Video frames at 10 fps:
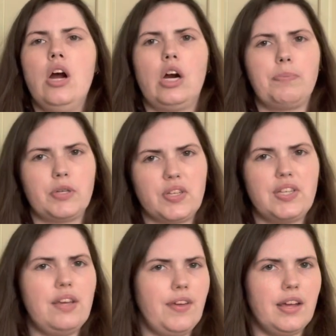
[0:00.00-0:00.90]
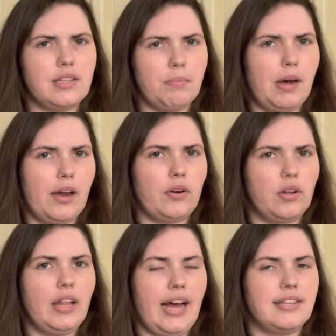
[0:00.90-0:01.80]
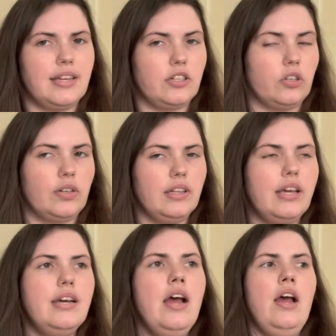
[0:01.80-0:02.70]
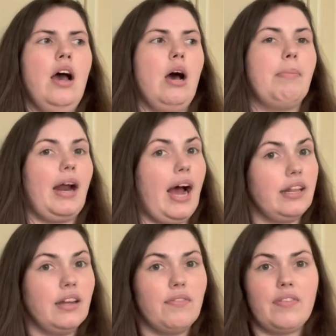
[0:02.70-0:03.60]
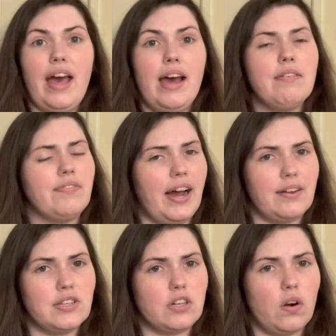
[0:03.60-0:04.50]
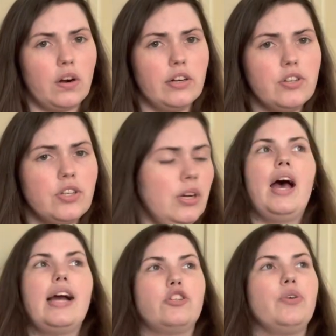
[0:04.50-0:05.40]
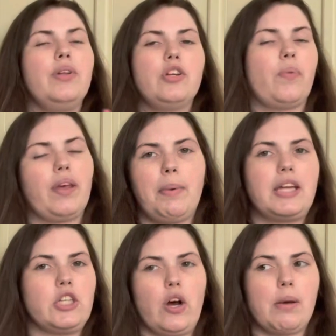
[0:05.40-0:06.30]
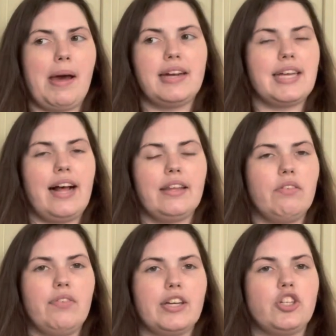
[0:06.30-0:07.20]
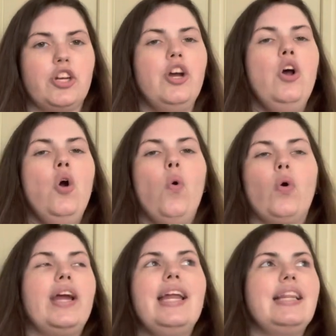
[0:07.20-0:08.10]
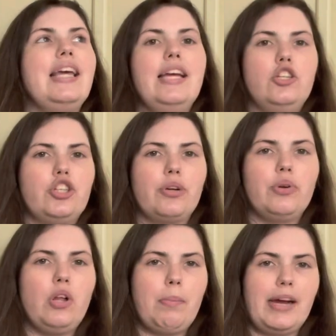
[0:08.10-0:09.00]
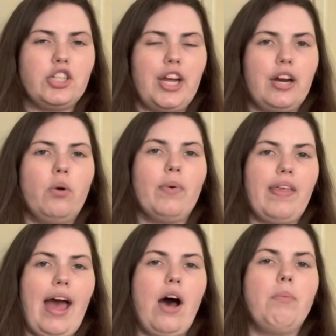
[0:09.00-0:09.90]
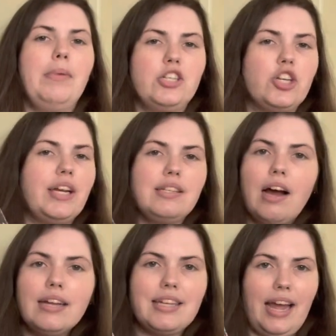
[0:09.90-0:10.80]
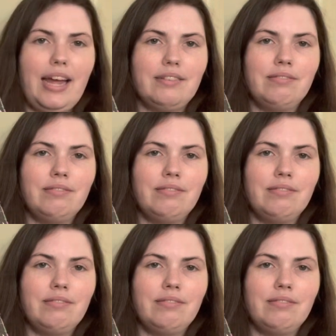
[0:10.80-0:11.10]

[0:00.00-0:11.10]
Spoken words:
are perceiving as a modern classic currently. But I loved that, 5 stars. I truly don't think we can talk about Italian fiction or Italy in general on my channel without mentioning Dante.